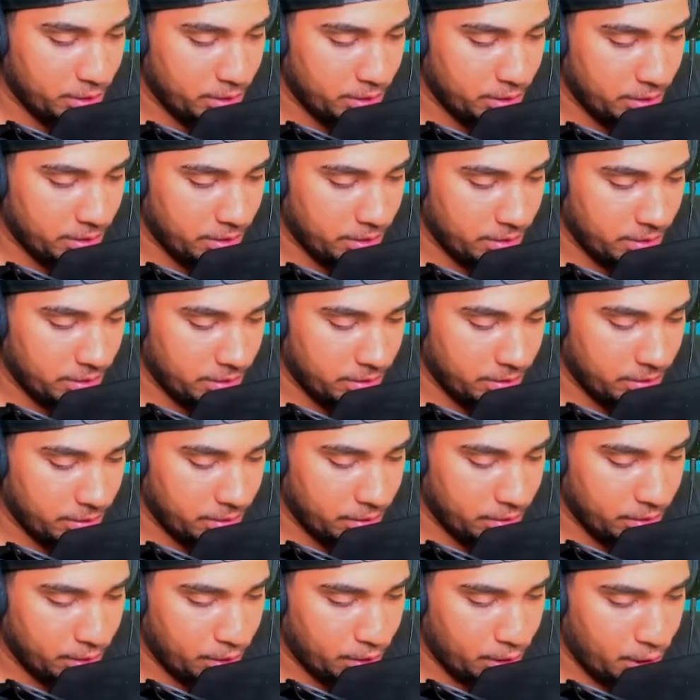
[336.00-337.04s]

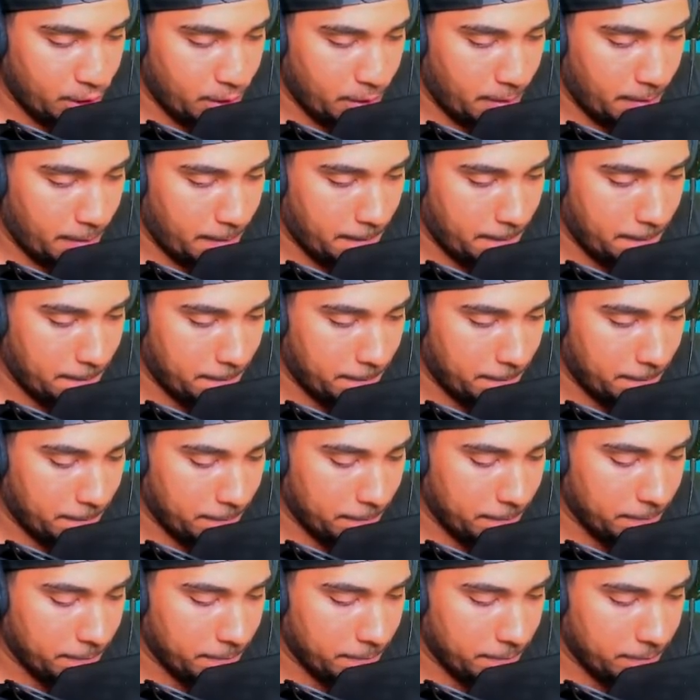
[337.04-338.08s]

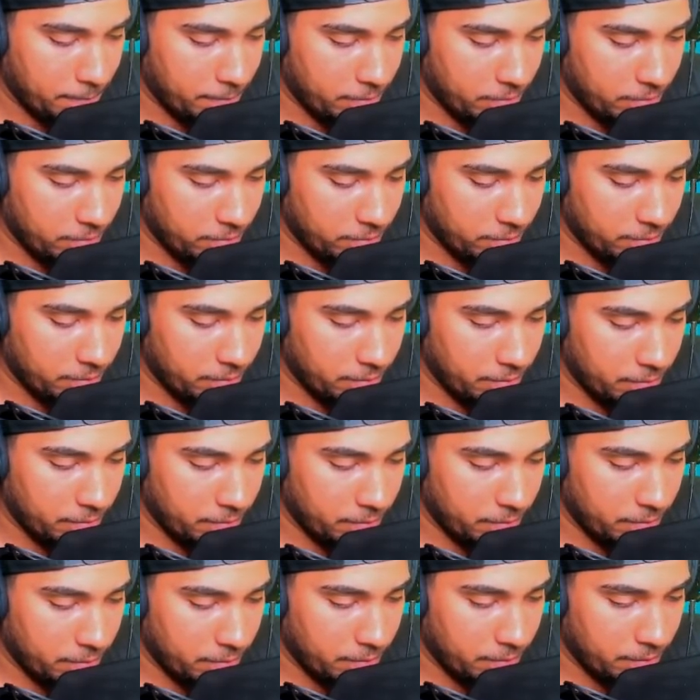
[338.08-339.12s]

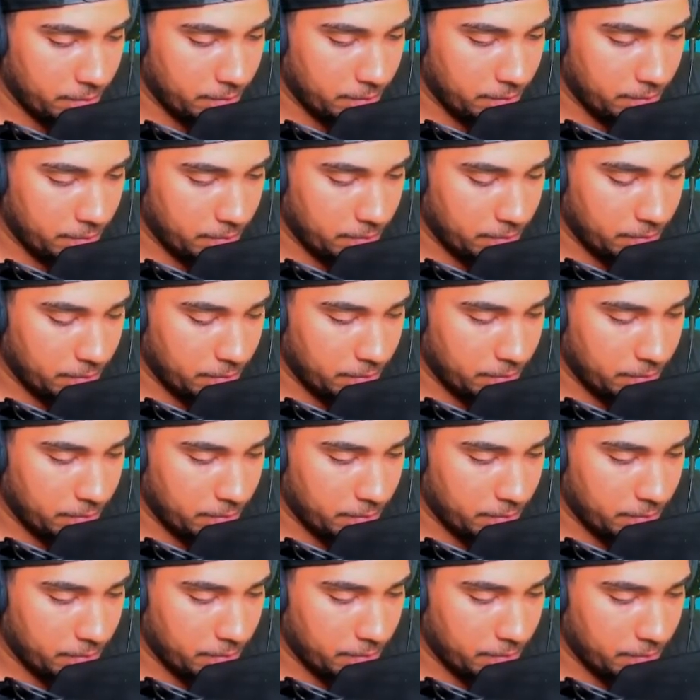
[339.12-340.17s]

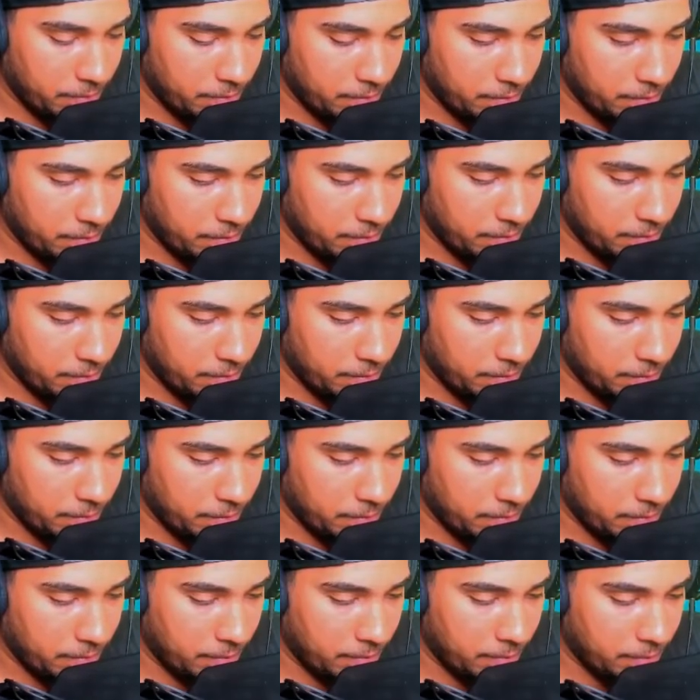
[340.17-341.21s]

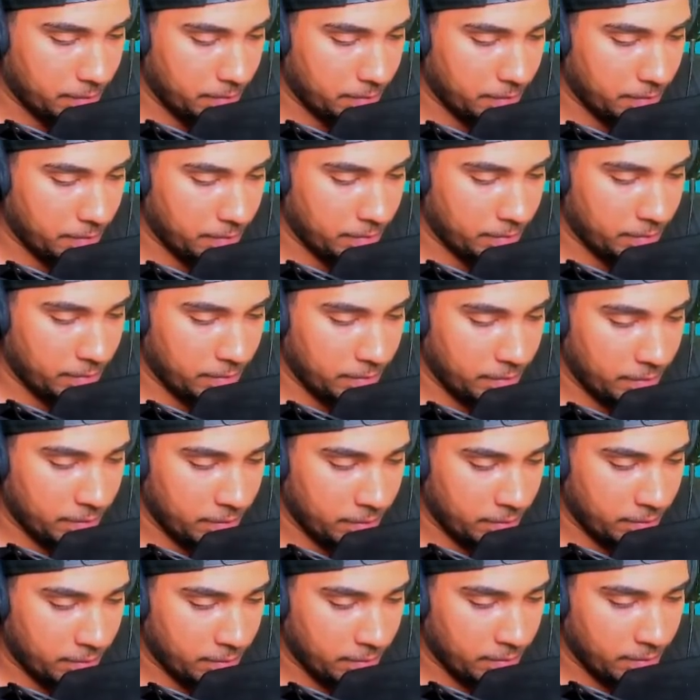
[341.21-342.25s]

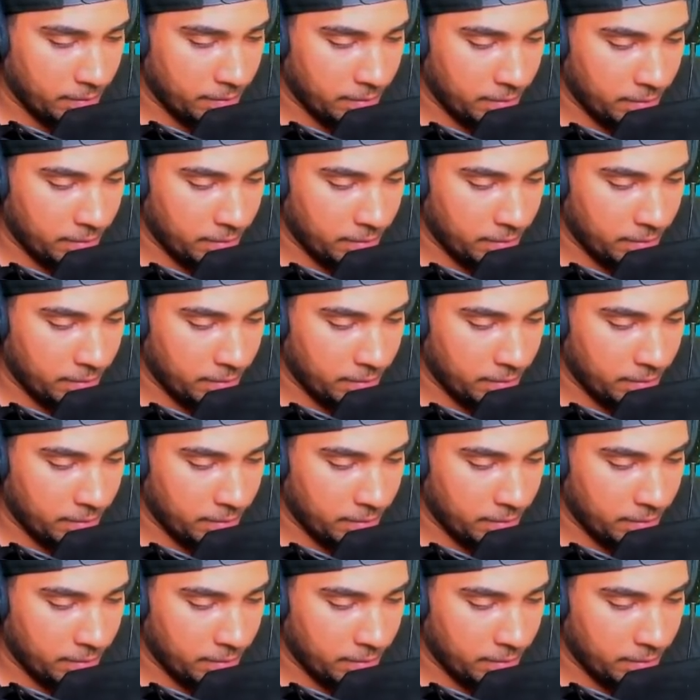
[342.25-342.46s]
Nobody speaks.